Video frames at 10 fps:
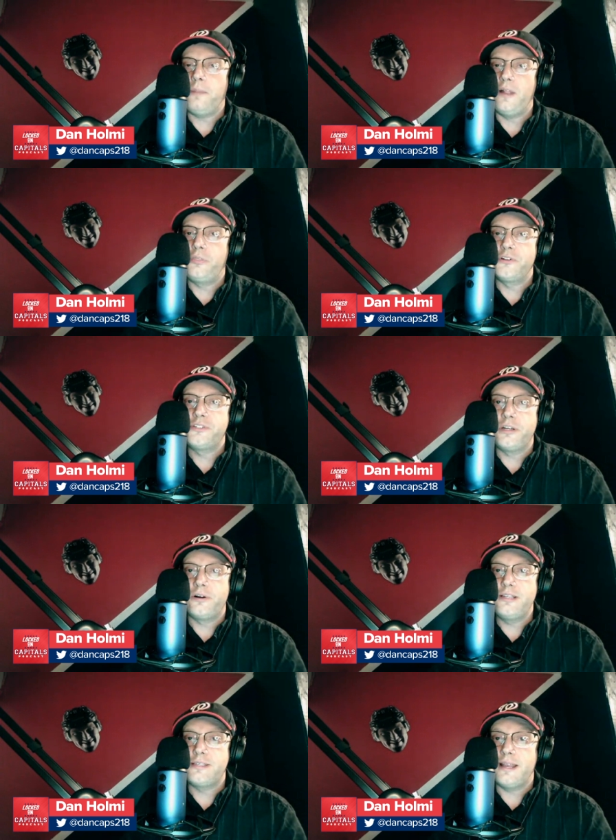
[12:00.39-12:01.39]
Panthers
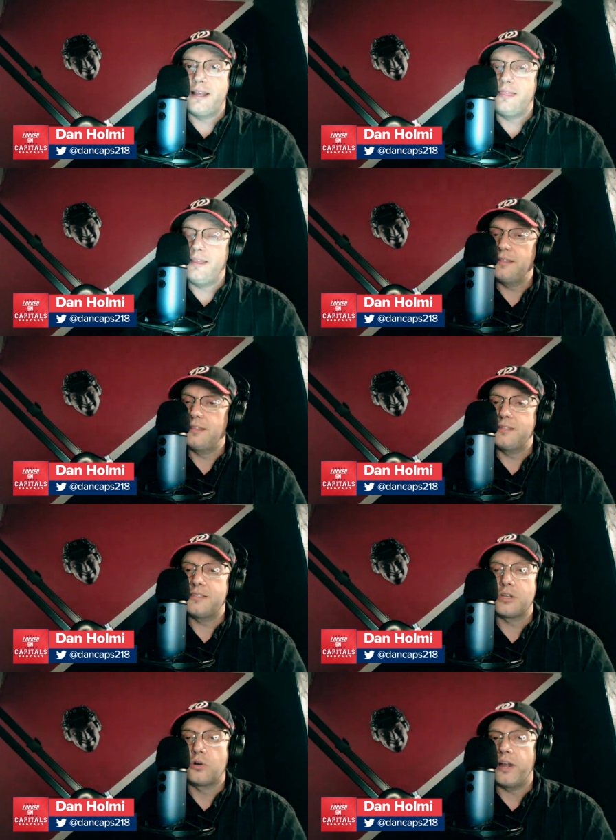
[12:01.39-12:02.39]
series, and I think that this
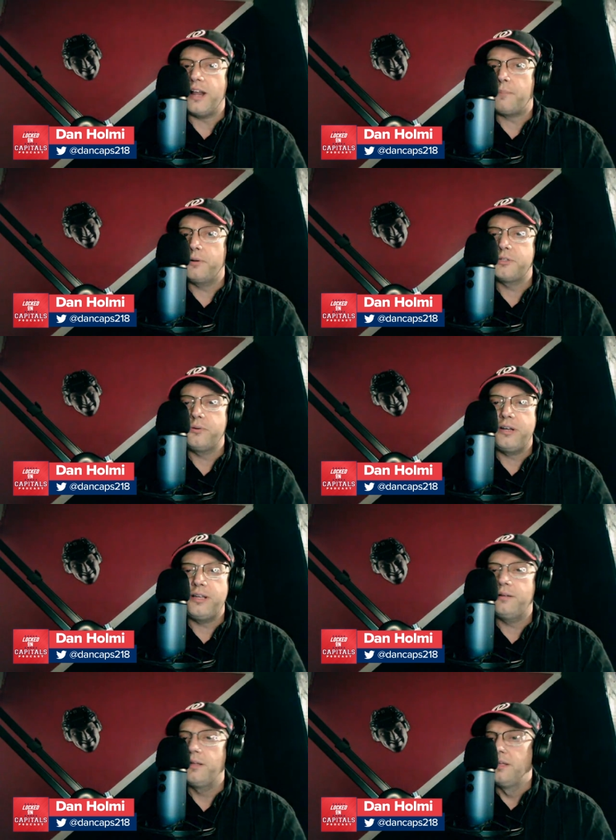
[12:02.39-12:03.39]
is a great
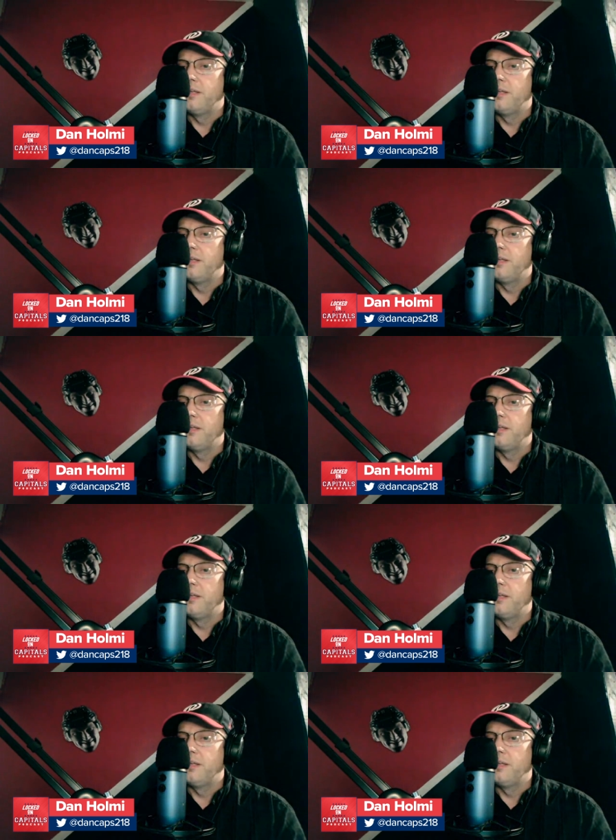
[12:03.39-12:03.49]
opportunity